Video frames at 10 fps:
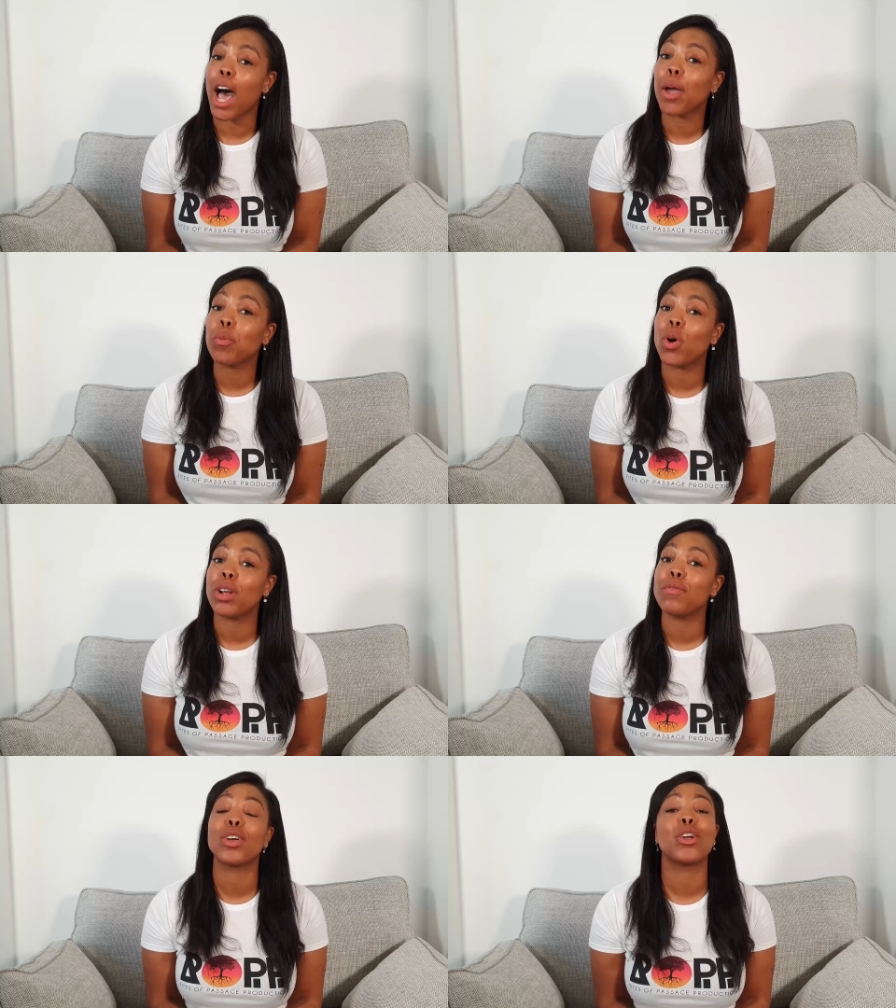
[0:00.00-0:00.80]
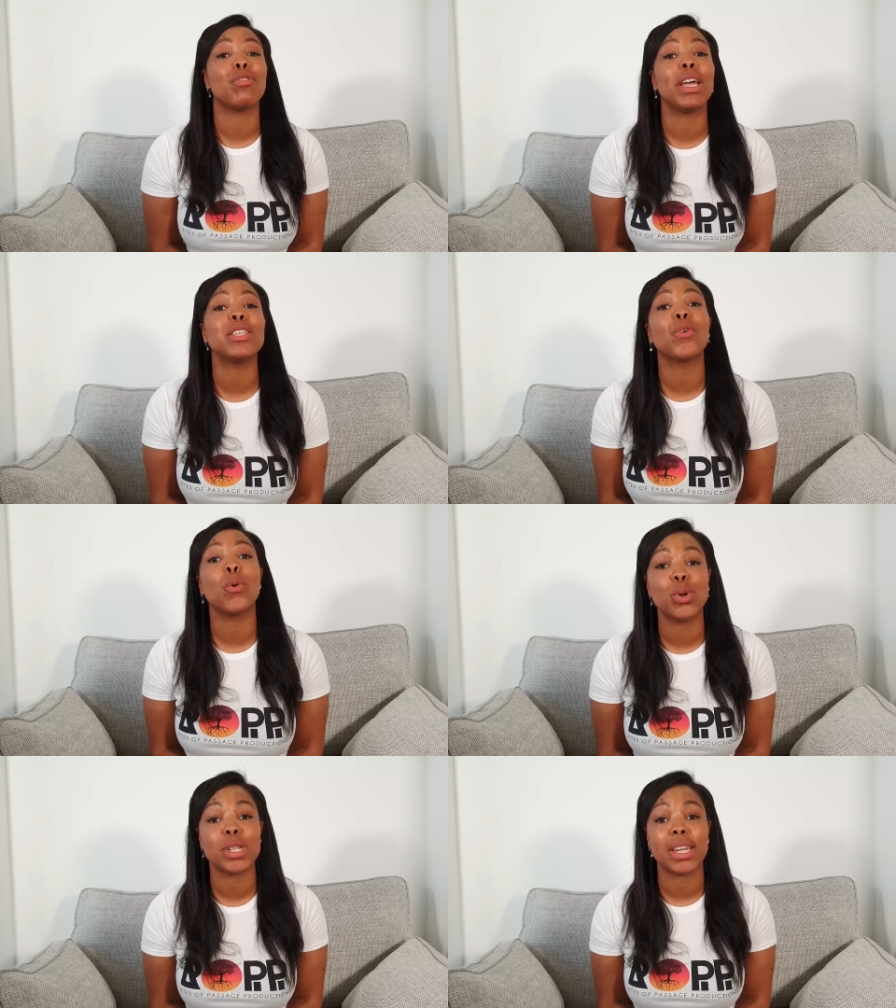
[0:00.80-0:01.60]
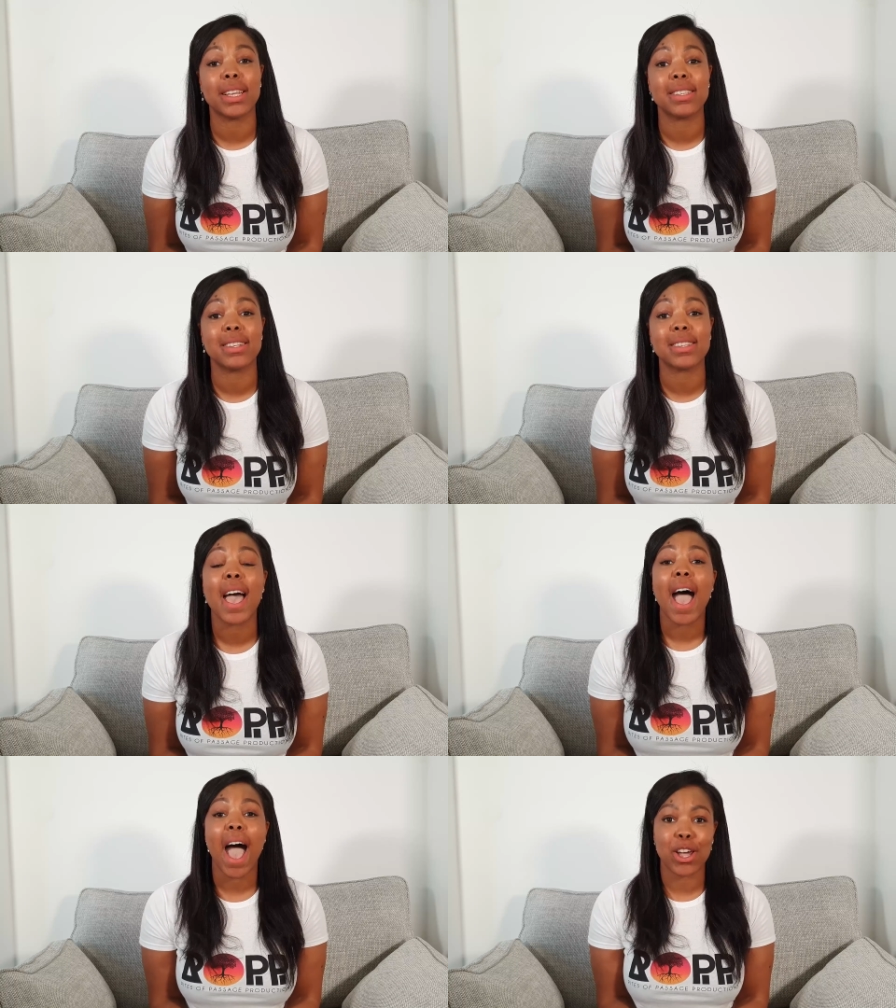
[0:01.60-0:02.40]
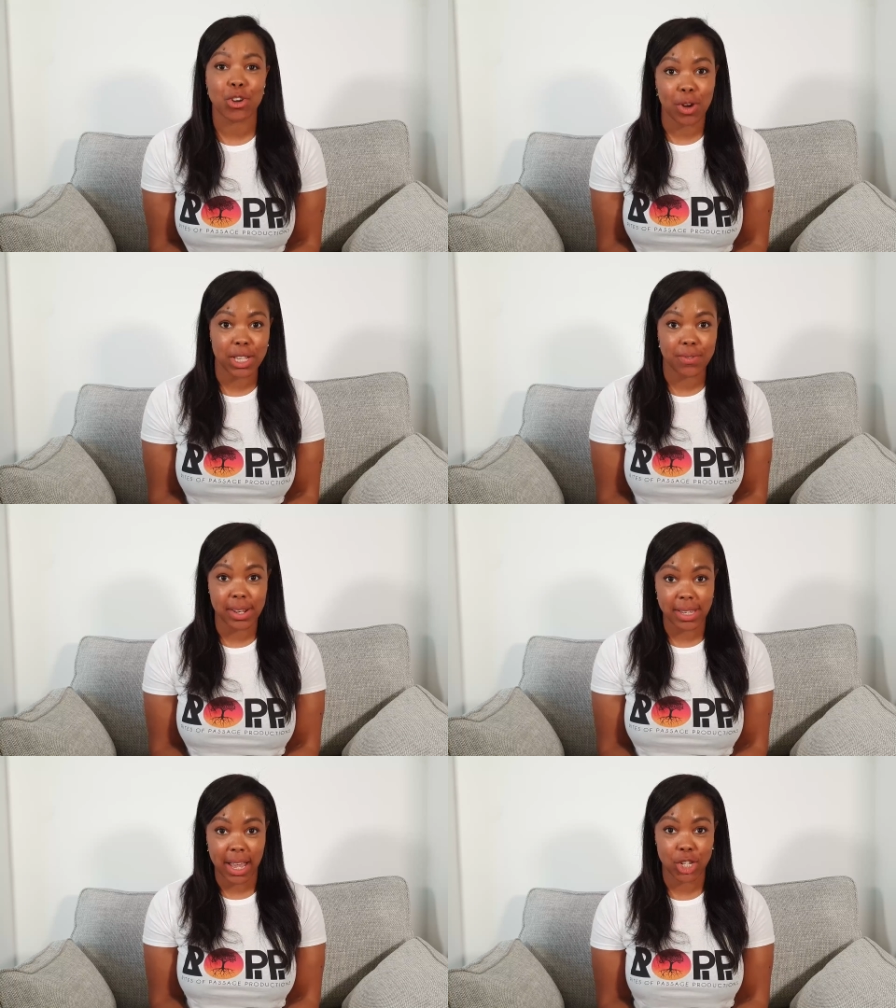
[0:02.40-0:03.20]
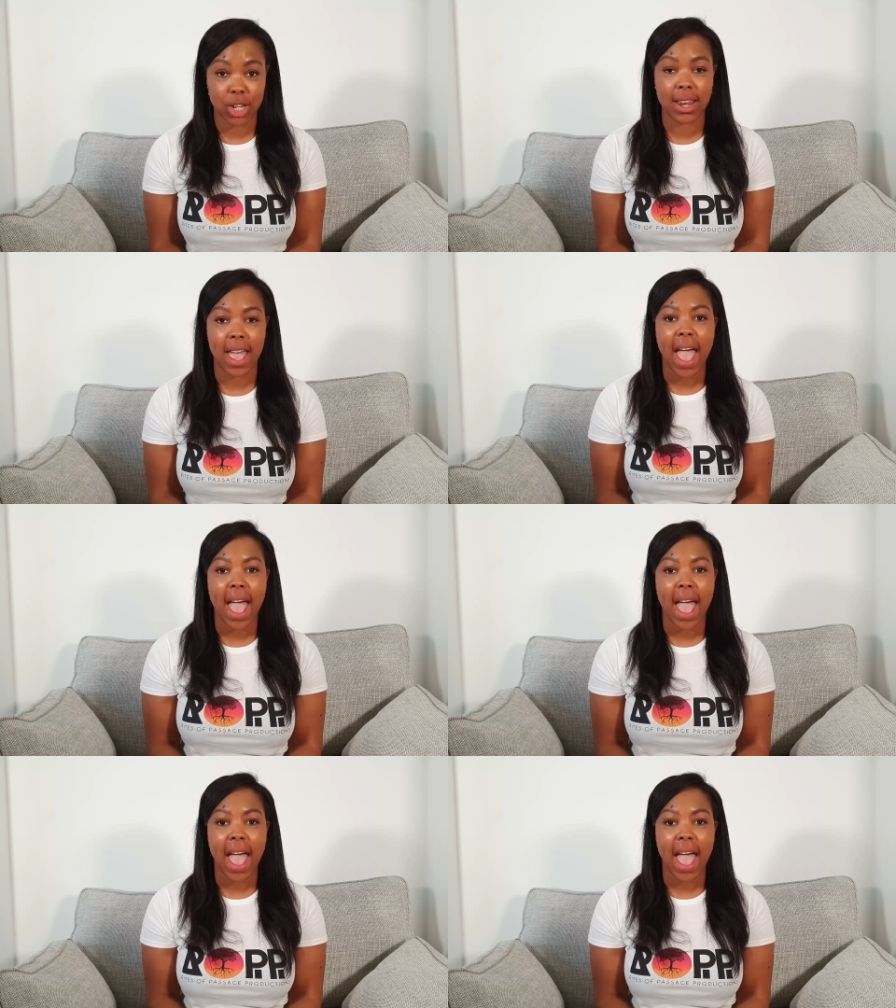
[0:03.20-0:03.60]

I'm one of the creative coordinators at Grace Foundation.